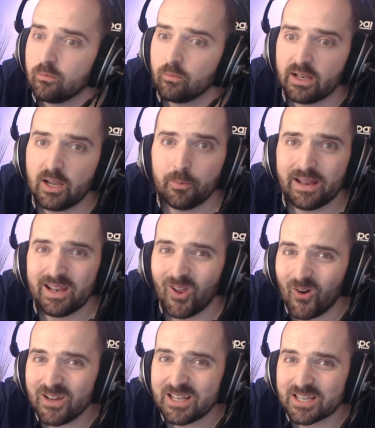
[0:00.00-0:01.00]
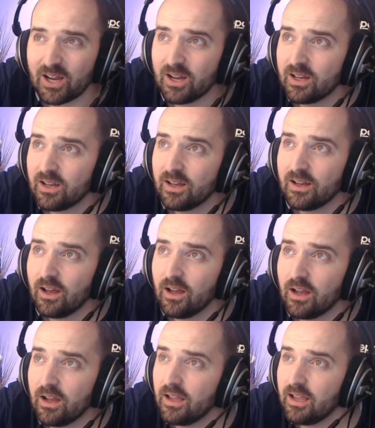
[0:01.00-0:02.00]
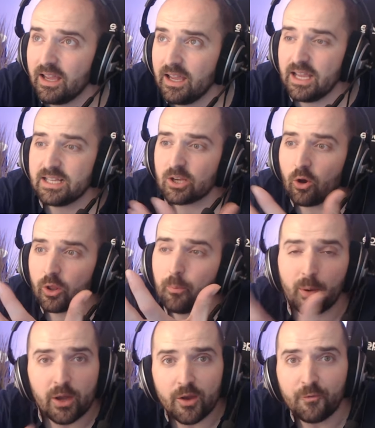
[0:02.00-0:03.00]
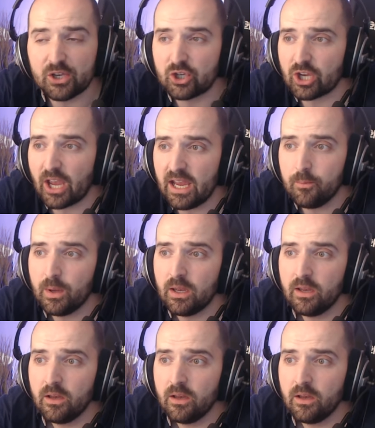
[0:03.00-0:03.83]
little bit lighter. It's got the perfect shape.